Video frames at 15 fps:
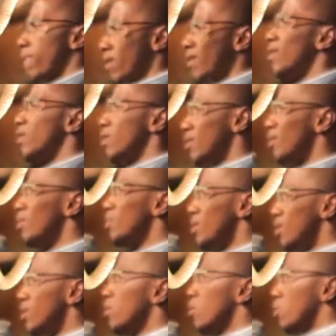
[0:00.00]
Yeah, we
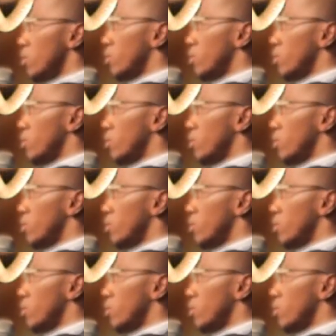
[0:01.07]
hear all